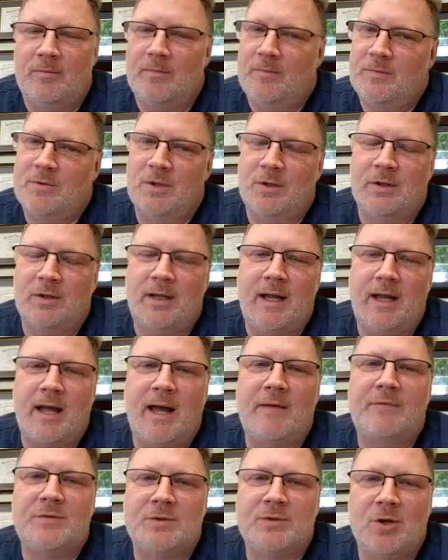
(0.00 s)
certainly
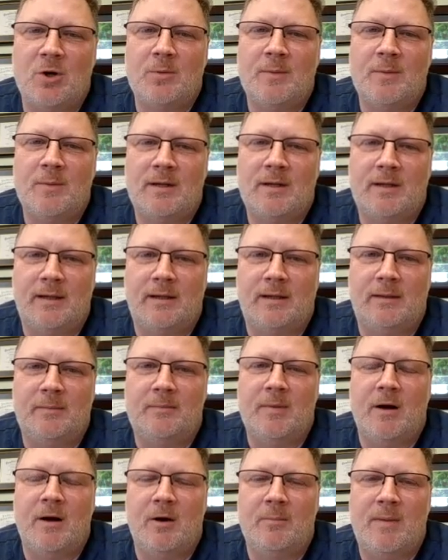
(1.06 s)
FSOMA and
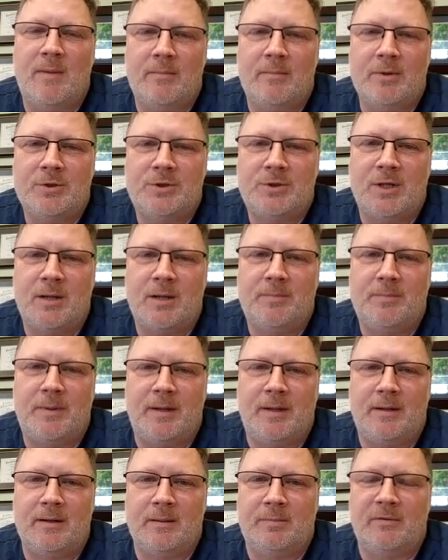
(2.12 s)
our membership
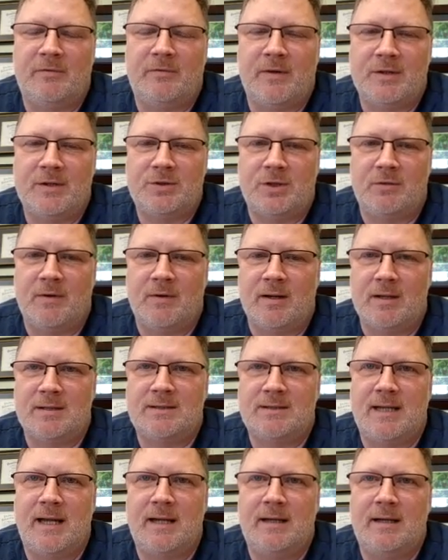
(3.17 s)
and the profession around the
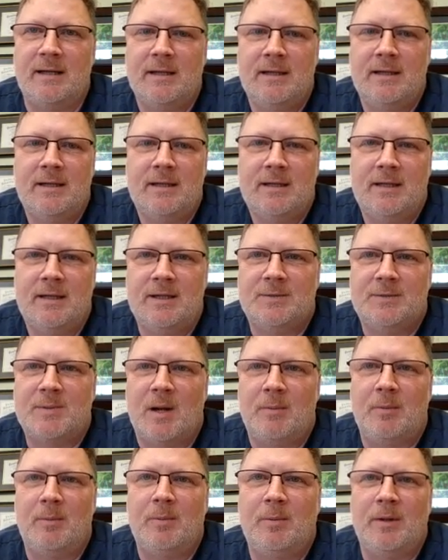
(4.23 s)
state is
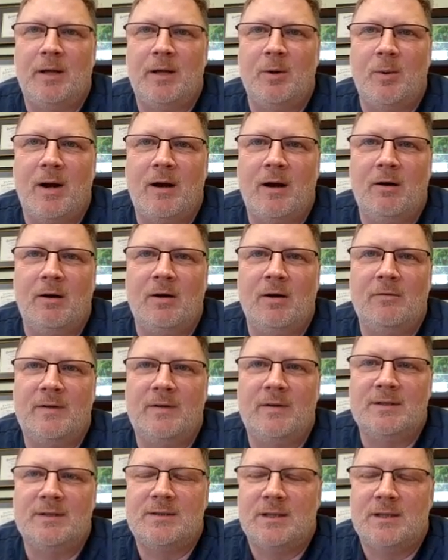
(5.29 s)
probably aware of
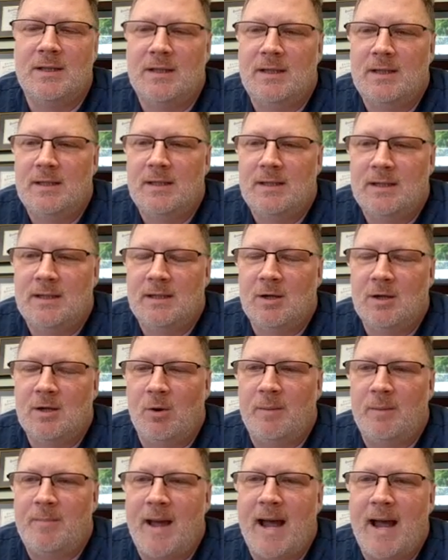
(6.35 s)
is
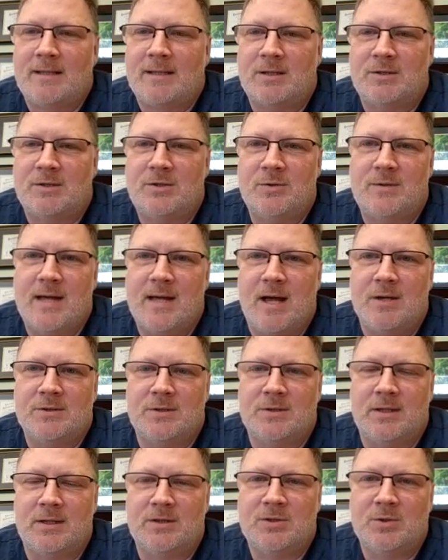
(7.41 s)
going back to
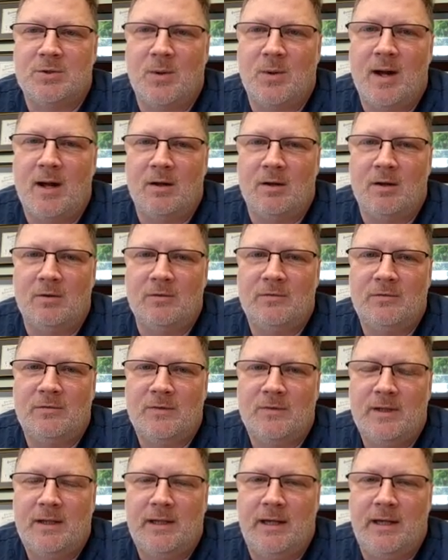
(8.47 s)
2012.
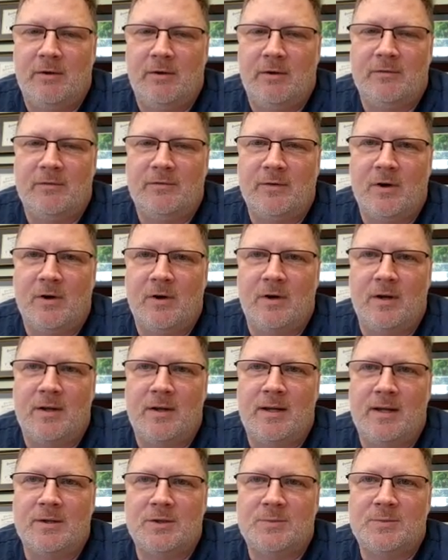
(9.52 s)
Here in Florida,
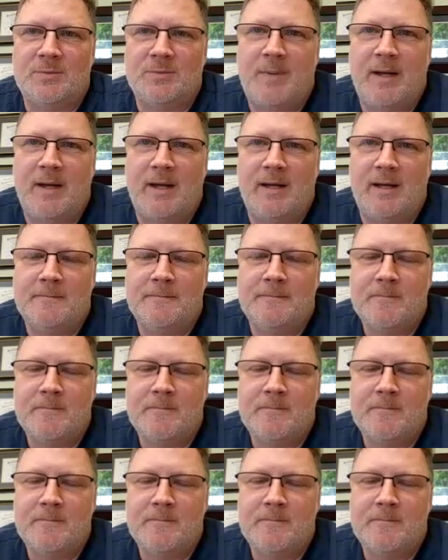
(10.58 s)
there's been